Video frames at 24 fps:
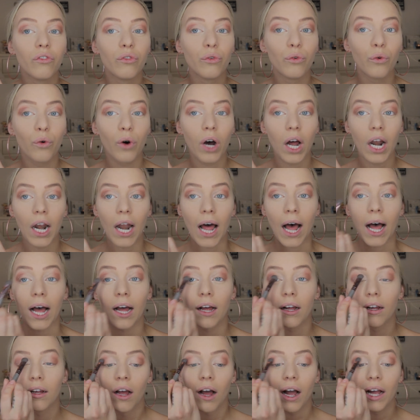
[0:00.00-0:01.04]
Voila.
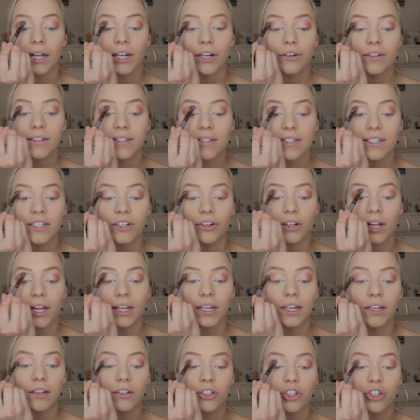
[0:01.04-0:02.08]
I know it's still
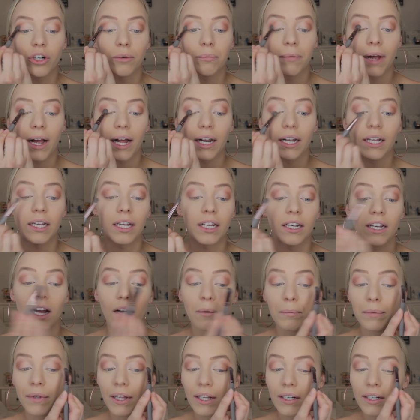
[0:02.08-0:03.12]
like dramatic and
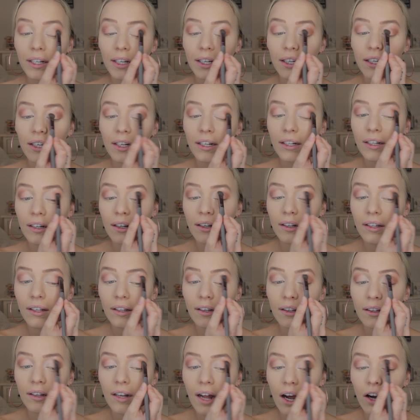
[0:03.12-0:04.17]
not blended, and
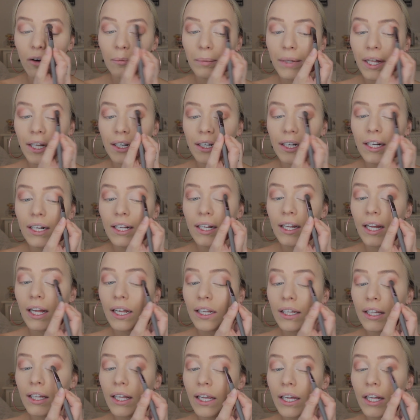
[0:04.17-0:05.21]
I'll blend it
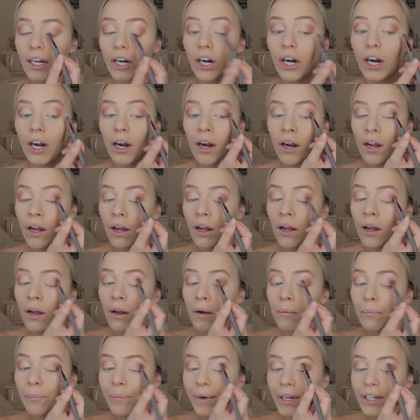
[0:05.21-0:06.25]
again later,
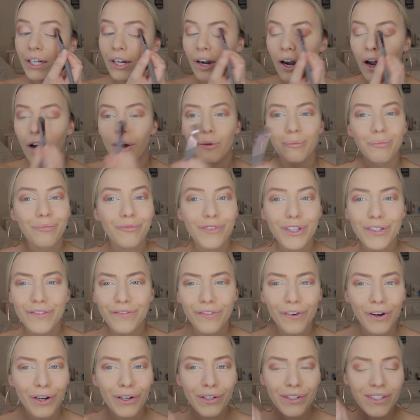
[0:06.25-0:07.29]
but you know,
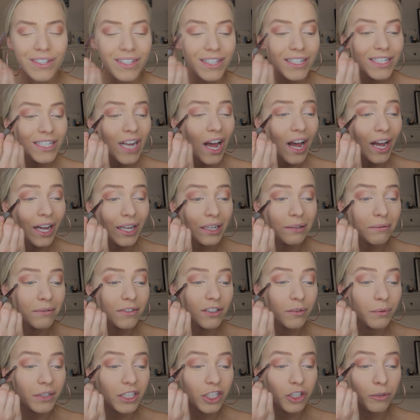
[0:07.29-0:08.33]
fall is the time
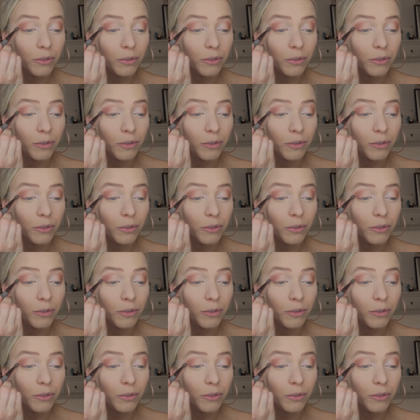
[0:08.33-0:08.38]
to be